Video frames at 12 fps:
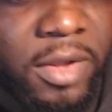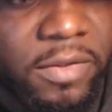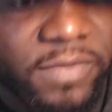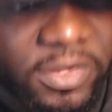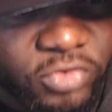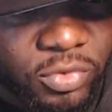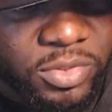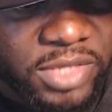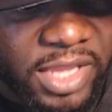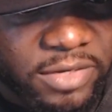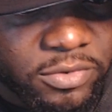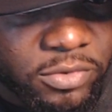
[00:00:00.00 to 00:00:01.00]
that you
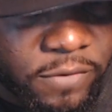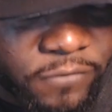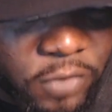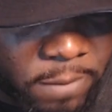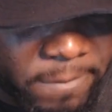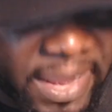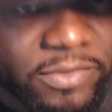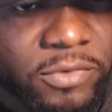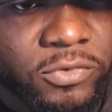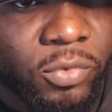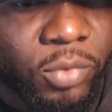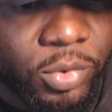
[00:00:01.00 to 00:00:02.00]
get, if you're a
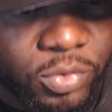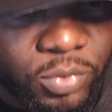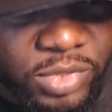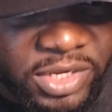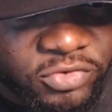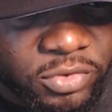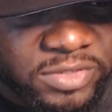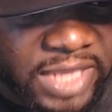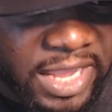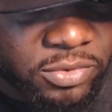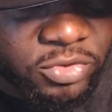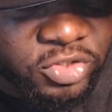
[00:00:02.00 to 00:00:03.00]
mandatory, you get your
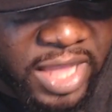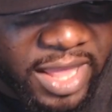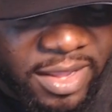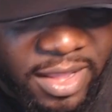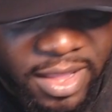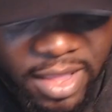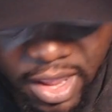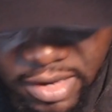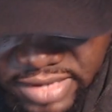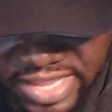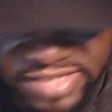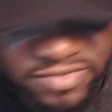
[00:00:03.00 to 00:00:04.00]
title shot,
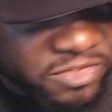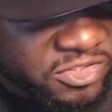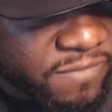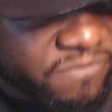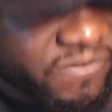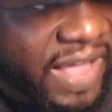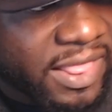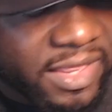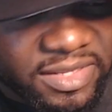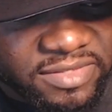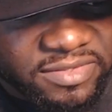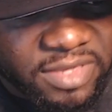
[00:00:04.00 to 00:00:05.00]
unless there's some
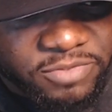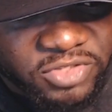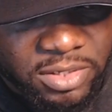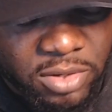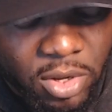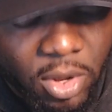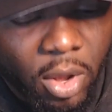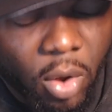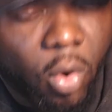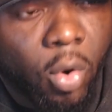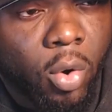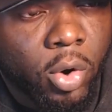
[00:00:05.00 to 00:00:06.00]
valid exemption
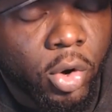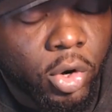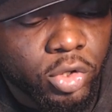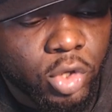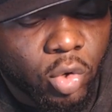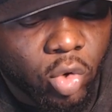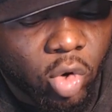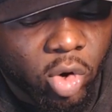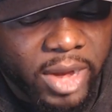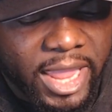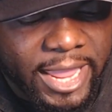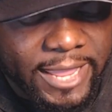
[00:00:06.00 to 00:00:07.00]
or
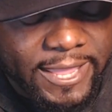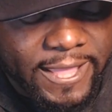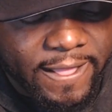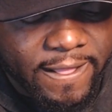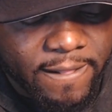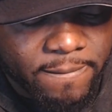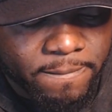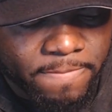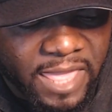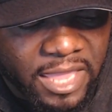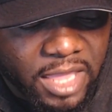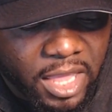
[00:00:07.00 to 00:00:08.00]
you're a
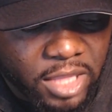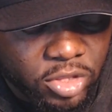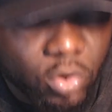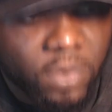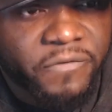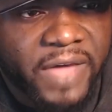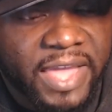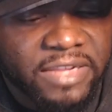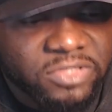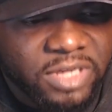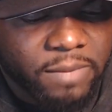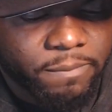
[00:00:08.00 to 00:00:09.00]

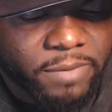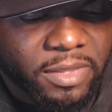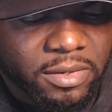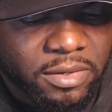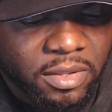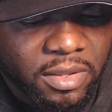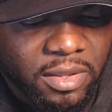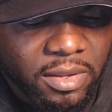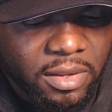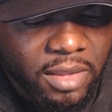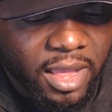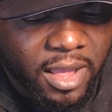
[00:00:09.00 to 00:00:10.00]
unified champion,
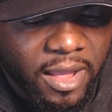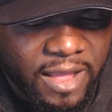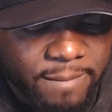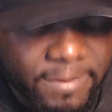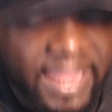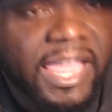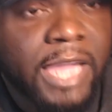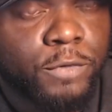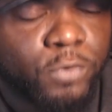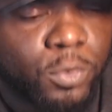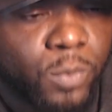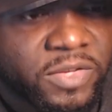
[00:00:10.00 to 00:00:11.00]
like Andy
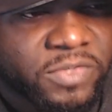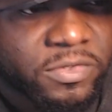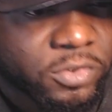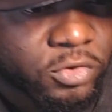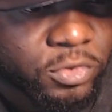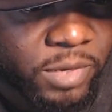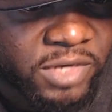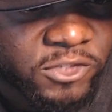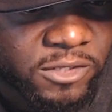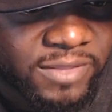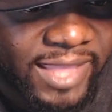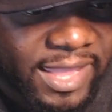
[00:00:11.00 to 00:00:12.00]
Ruiz's
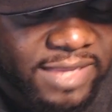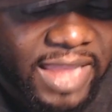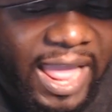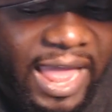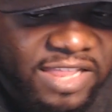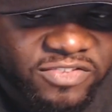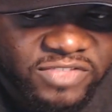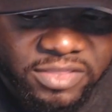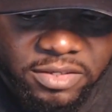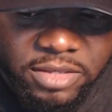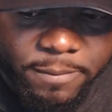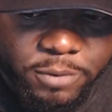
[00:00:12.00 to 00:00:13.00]
situation. They acknowledge that
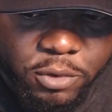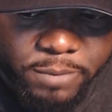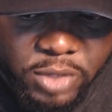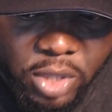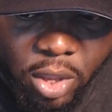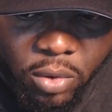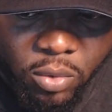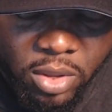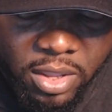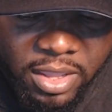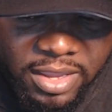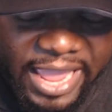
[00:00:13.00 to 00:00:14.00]
the WBO got